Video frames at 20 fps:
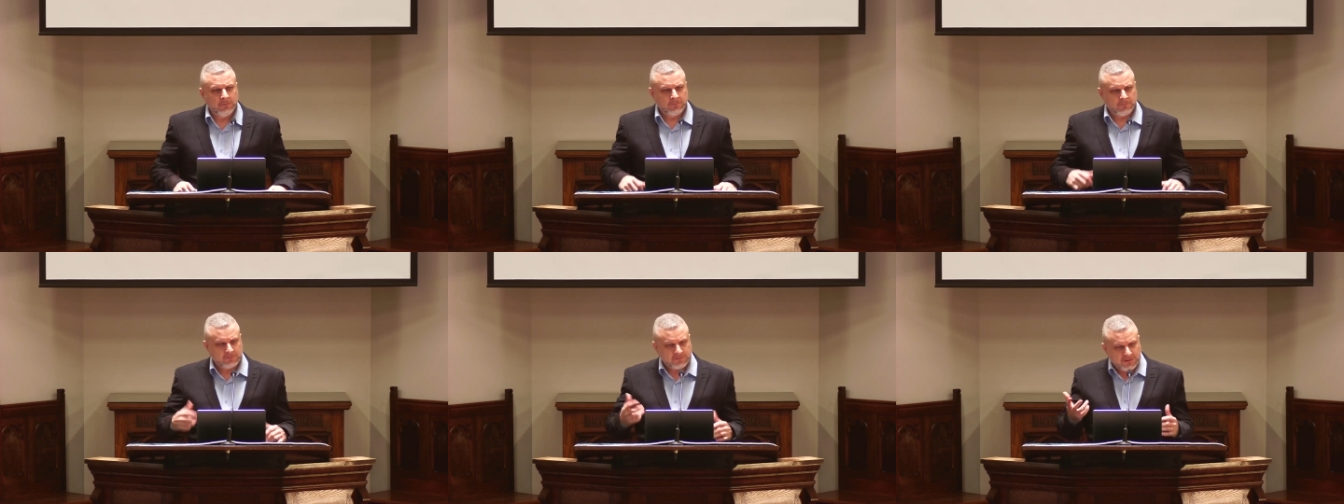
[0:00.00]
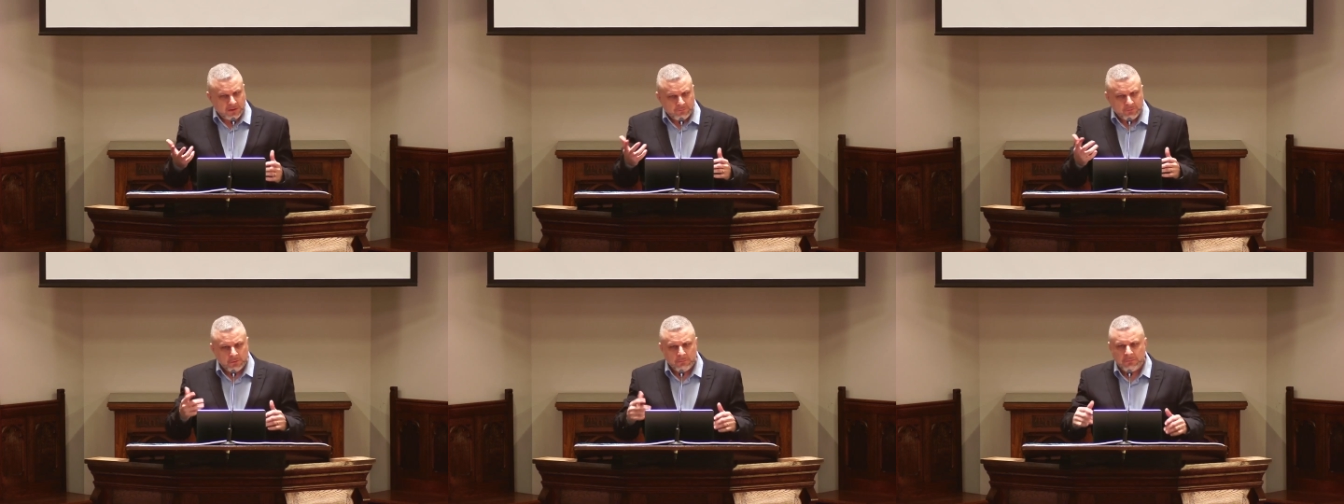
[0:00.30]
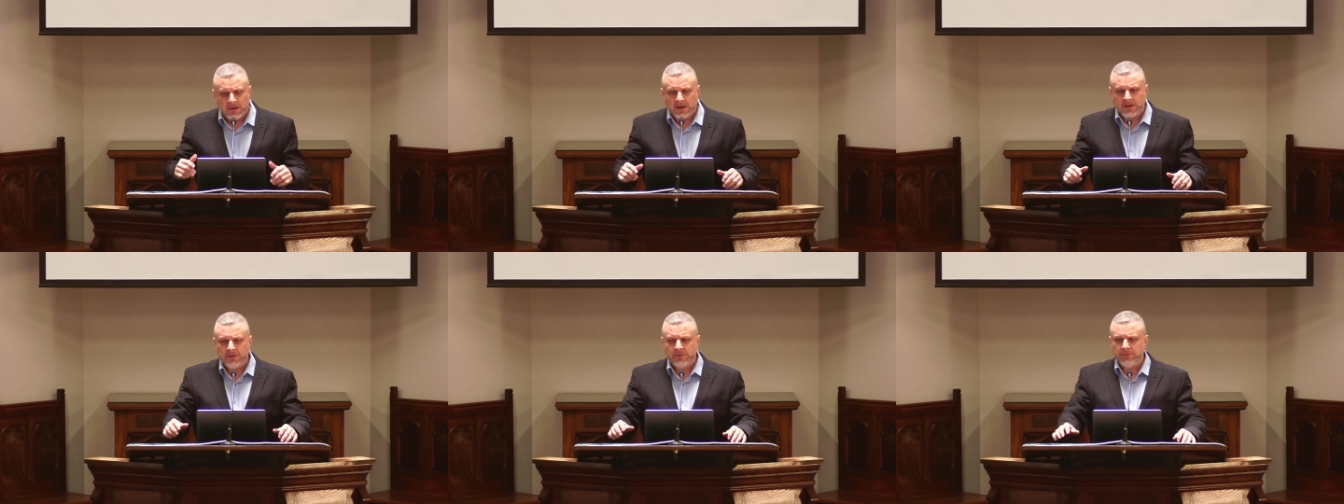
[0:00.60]
several
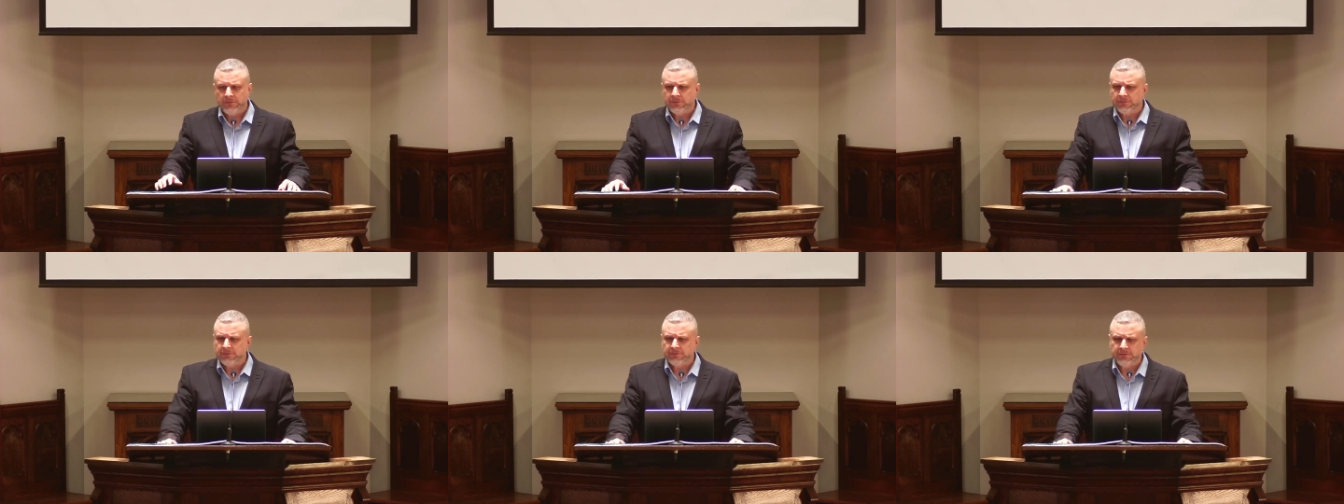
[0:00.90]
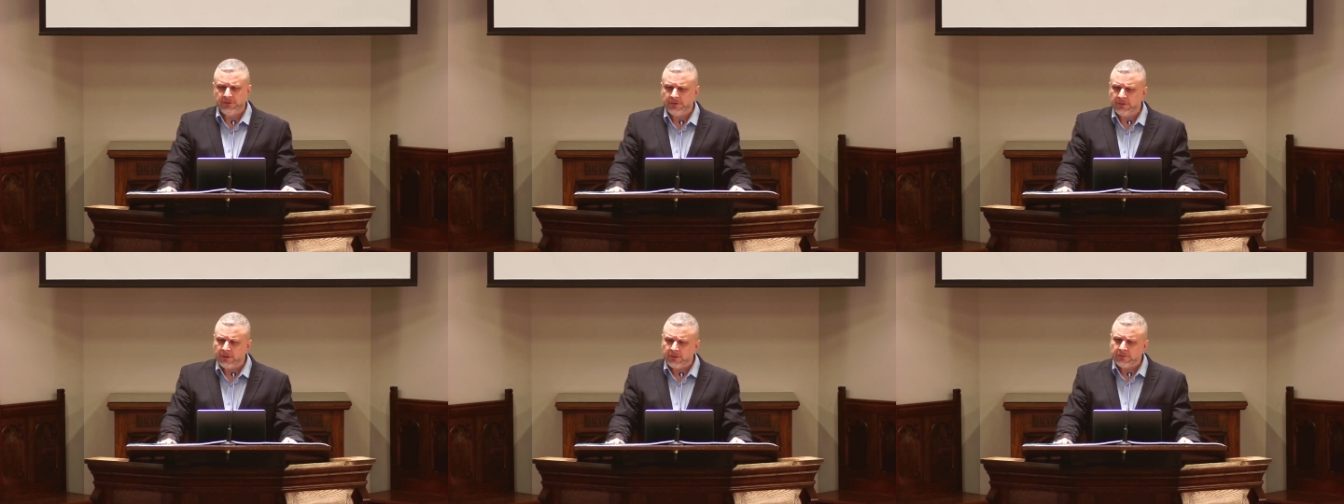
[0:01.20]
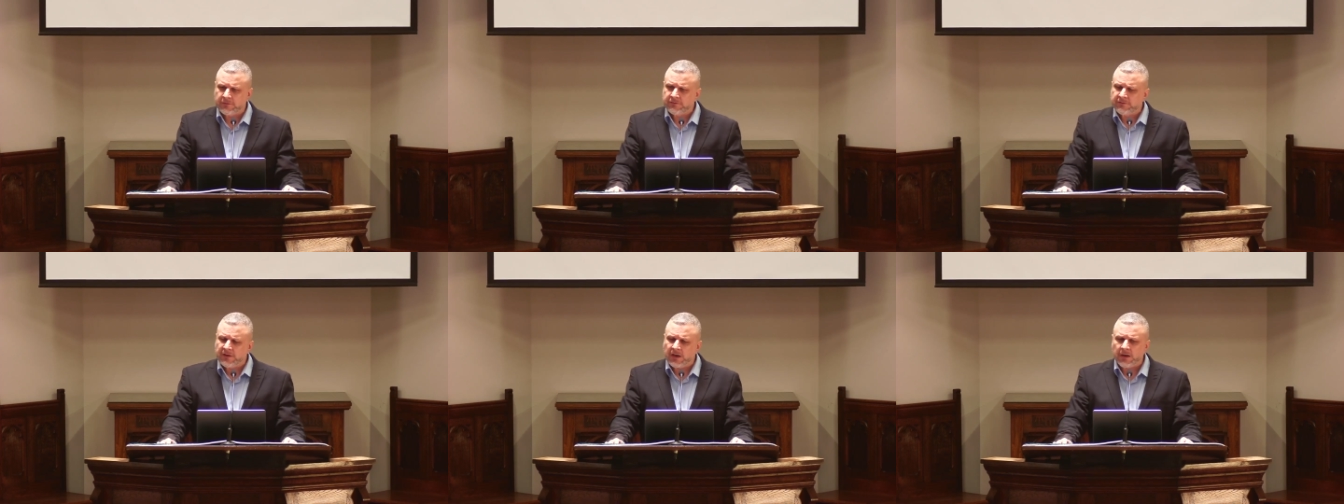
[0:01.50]
men who just didn't
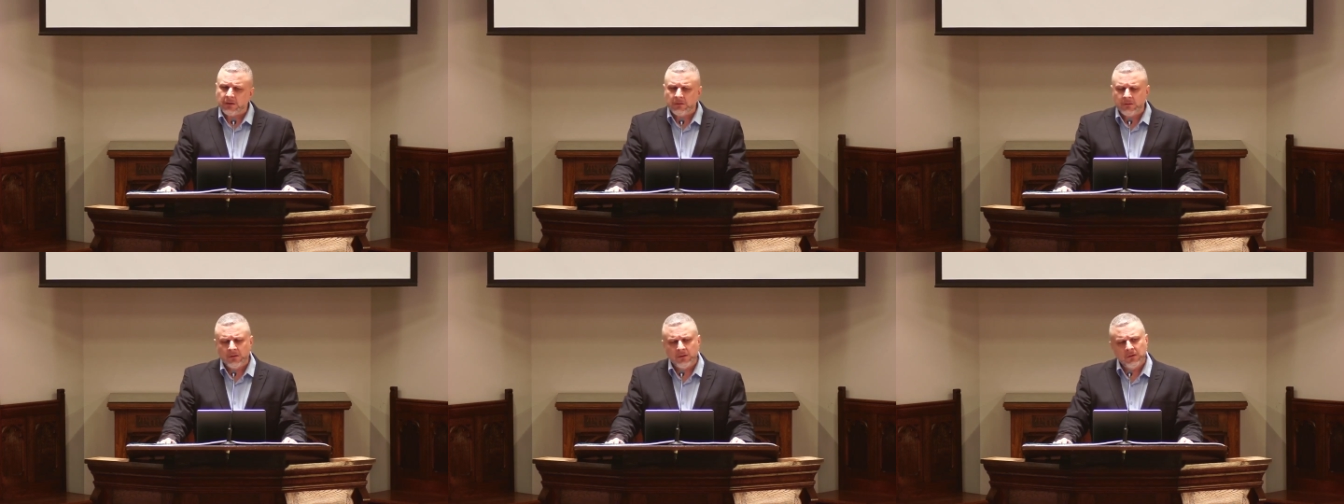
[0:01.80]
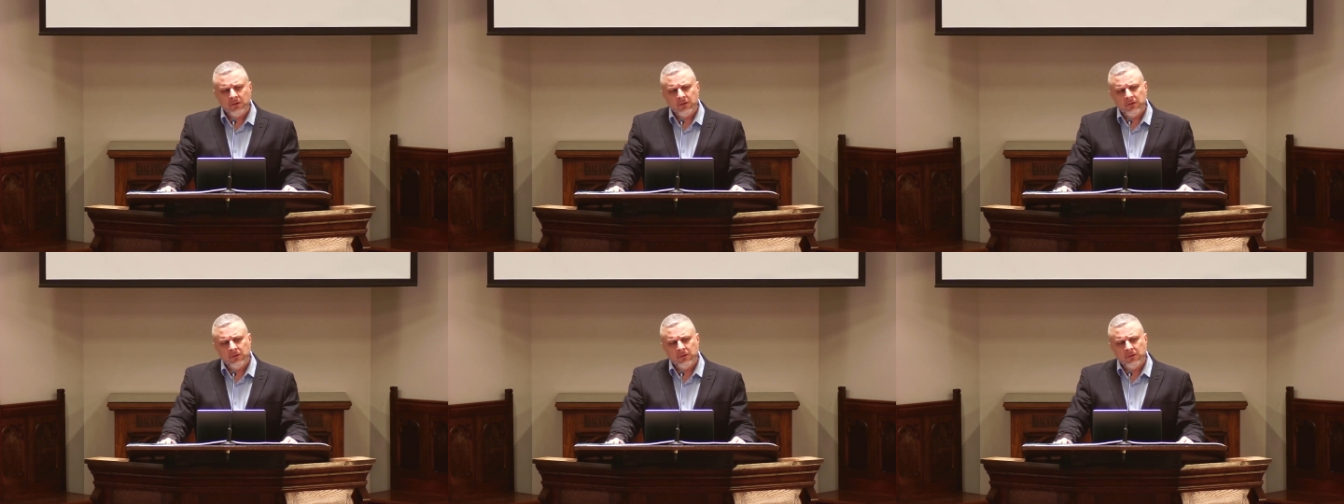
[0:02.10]
understand.